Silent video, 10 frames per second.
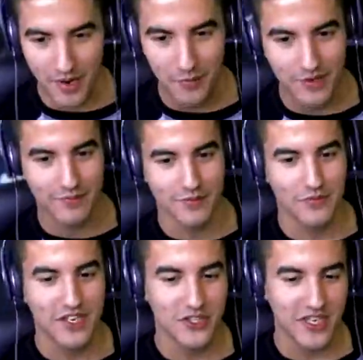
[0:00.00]
but whatever.
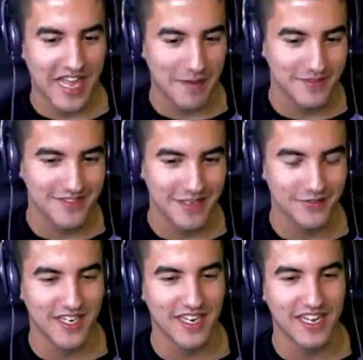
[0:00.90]
Thing shit happens. I
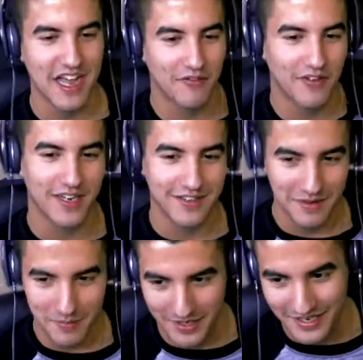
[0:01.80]
was kinda like, ah fuck it.
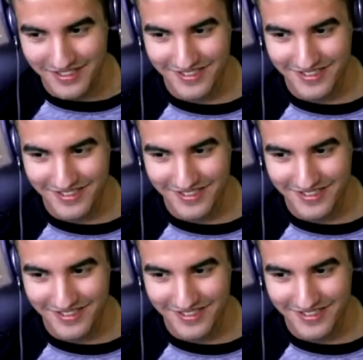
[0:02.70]
I mean